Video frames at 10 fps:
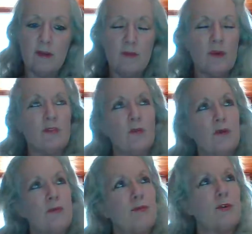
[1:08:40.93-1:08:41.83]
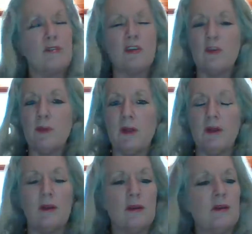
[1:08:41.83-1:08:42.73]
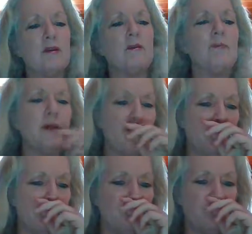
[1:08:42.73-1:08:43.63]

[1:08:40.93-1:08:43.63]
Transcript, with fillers: What is it? 1.6 billion people,